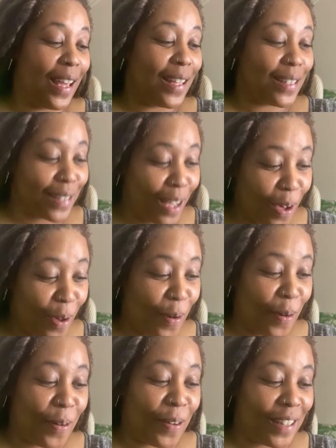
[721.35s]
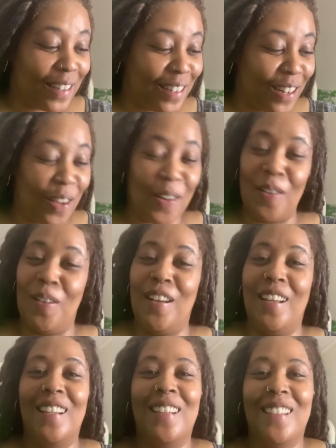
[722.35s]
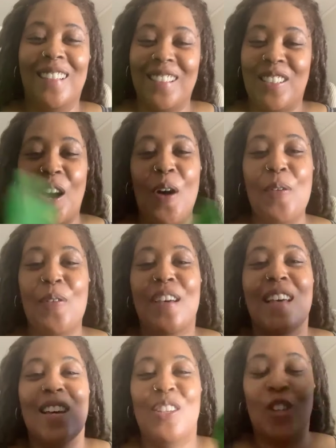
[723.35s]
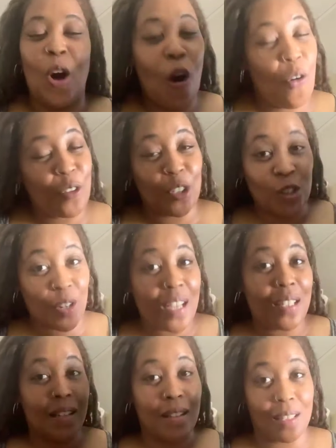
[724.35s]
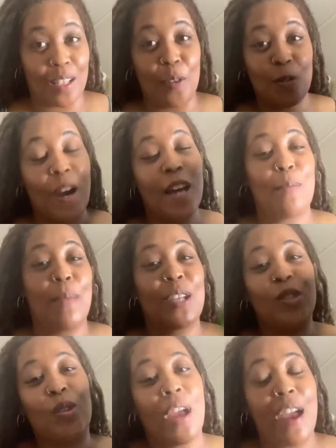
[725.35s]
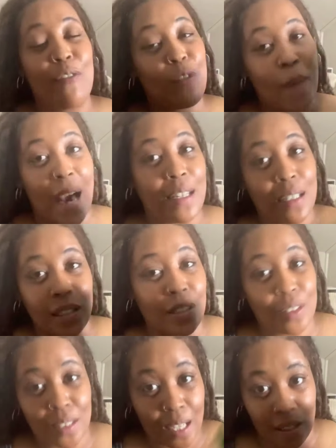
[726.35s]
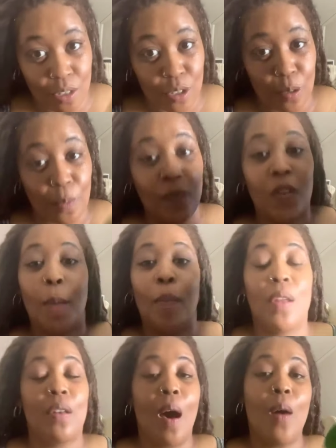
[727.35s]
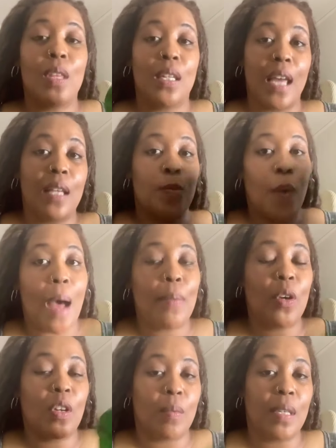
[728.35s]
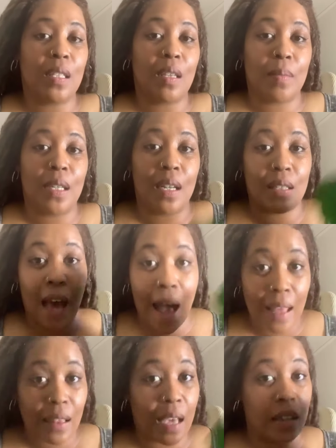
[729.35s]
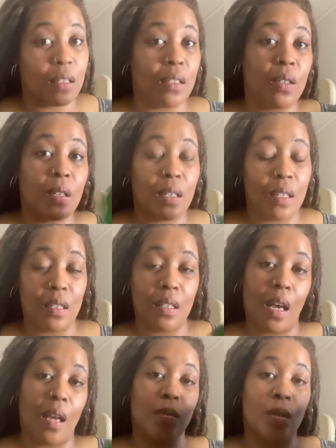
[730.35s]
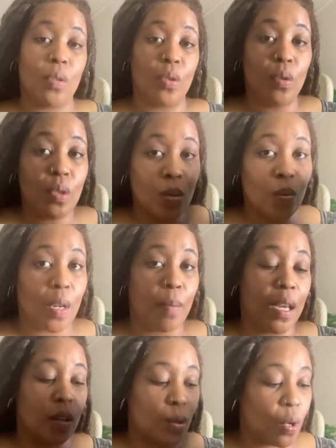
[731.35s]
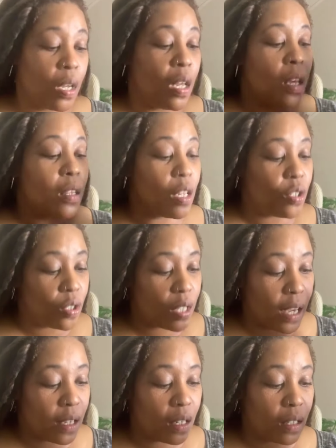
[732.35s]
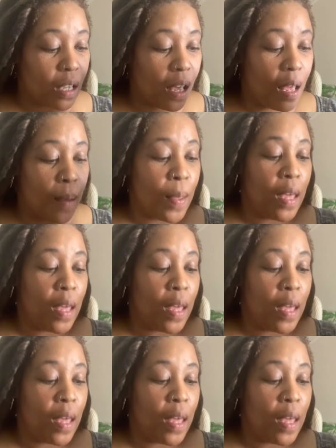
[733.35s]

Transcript: So, you know, don't overstress yourself trying to make sure everybody understands you. But know that that's probably going to be something that's highlighted during this time. So you just want to make sure that you're taking the time